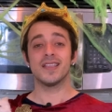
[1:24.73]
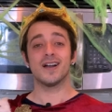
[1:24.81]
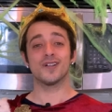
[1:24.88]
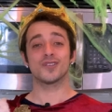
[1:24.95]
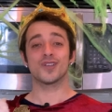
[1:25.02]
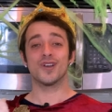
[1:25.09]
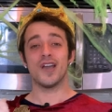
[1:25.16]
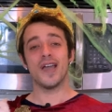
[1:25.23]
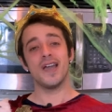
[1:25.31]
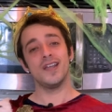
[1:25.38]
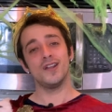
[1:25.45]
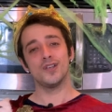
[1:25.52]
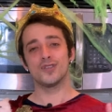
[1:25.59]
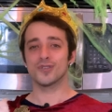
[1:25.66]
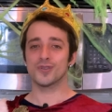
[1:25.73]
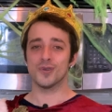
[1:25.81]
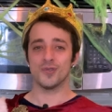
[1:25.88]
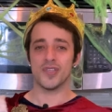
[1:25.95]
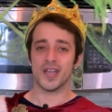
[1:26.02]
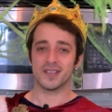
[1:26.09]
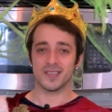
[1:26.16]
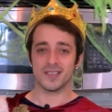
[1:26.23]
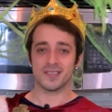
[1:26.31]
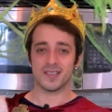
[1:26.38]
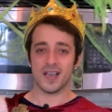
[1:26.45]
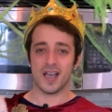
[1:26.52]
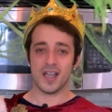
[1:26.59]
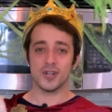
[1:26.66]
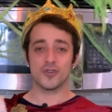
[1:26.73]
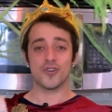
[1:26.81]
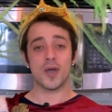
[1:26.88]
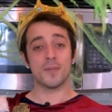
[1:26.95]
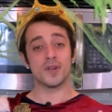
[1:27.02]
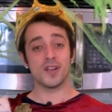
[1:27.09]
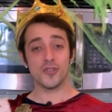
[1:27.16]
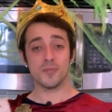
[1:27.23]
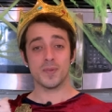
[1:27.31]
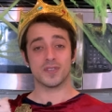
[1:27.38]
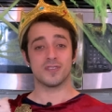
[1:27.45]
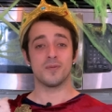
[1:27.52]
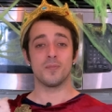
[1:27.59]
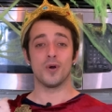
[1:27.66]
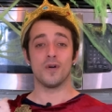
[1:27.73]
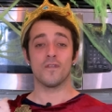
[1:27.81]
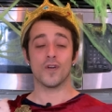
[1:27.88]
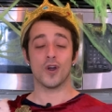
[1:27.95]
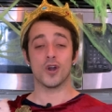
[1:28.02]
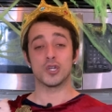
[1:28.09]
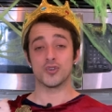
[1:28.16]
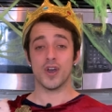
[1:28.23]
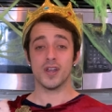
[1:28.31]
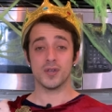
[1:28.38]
Now let's go ahead, scoot that to the side, grab another mixing bowl for our dry